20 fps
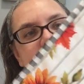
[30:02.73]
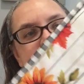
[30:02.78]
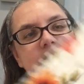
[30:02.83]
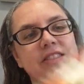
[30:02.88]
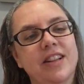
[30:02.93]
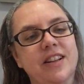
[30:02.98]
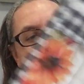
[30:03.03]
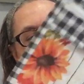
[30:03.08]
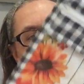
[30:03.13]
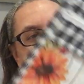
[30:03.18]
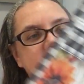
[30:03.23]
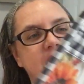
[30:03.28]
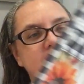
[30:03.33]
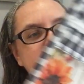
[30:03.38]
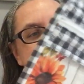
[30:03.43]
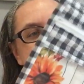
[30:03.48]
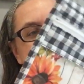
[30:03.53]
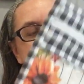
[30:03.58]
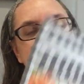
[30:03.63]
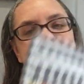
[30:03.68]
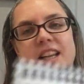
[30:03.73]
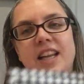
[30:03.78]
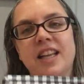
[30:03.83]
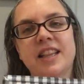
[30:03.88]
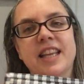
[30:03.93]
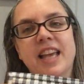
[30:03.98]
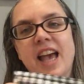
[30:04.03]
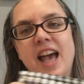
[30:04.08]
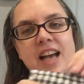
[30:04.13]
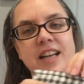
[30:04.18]
love, love that.
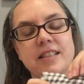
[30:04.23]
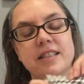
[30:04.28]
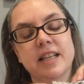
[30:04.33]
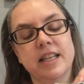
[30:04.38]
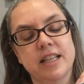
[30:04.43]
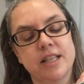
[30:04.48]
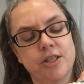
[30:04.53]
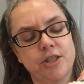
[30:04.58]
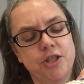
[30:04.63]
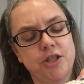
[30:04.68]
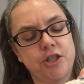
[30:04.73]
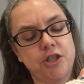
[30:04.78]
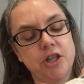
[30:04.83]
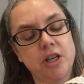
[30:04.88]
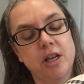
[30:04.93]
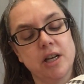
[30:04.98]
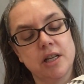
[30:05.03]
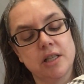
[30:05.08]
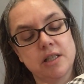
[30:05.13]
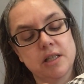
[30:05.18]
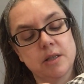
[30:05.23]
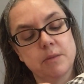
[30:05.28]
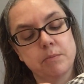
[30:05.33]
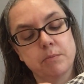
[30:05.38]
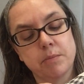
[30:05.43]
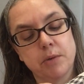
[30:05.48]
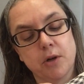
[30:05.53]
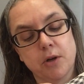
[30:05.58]
And the accent is just